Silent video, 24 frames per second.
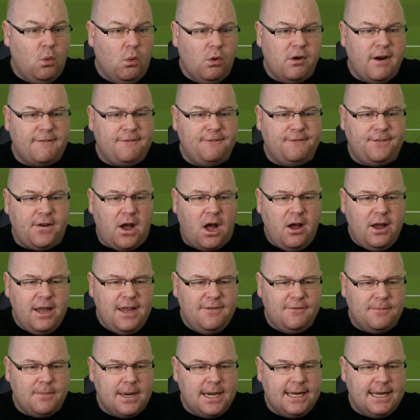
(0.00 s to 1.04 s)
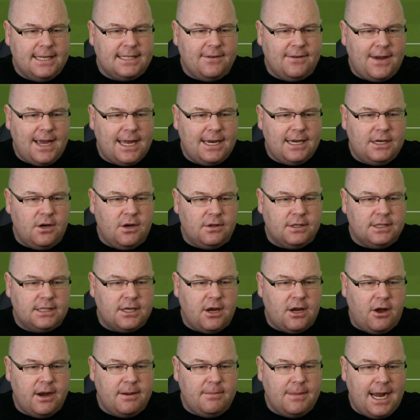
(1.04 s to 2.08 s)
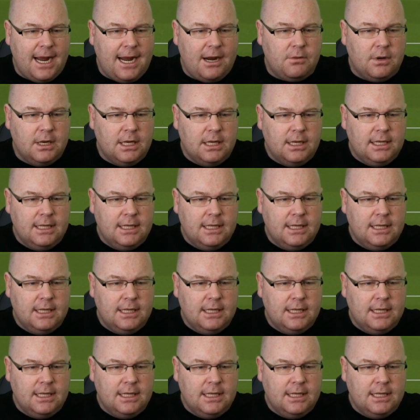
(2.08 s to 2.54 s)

We're at five minutes of added on time now.